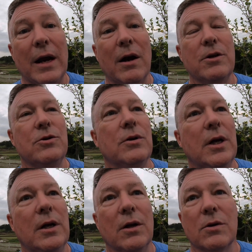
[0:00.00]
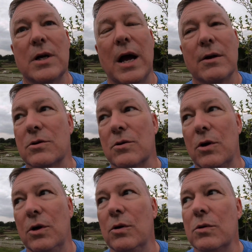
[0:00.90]
areas you need, and those houses are
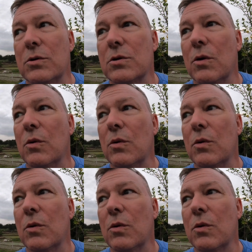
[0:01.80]
huge. So